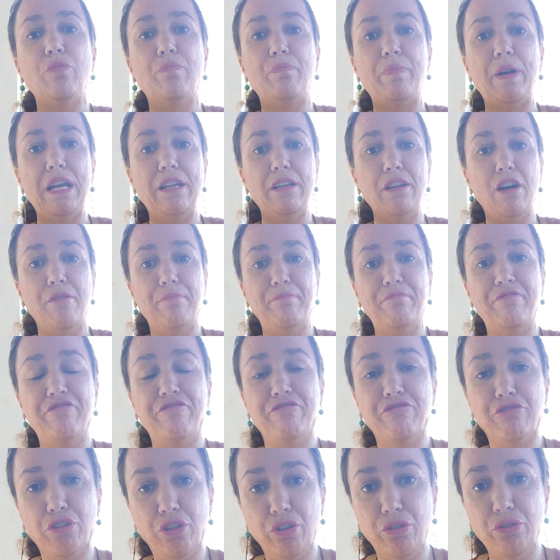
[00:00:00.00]
pay up
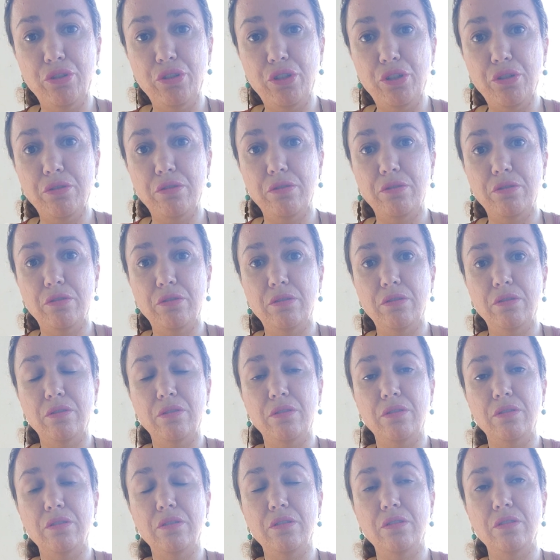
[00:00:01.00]
front.
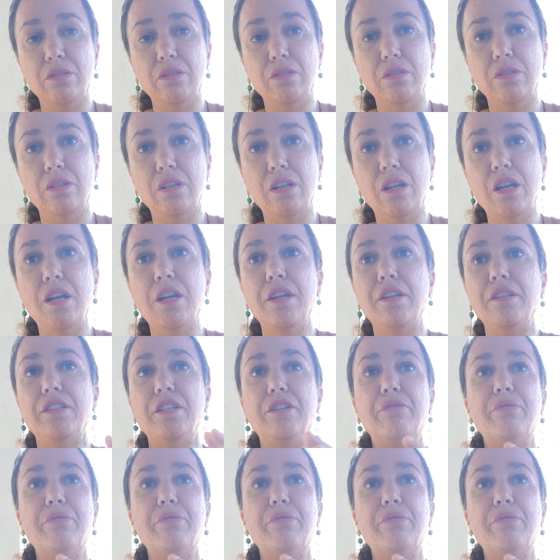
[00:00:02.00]
The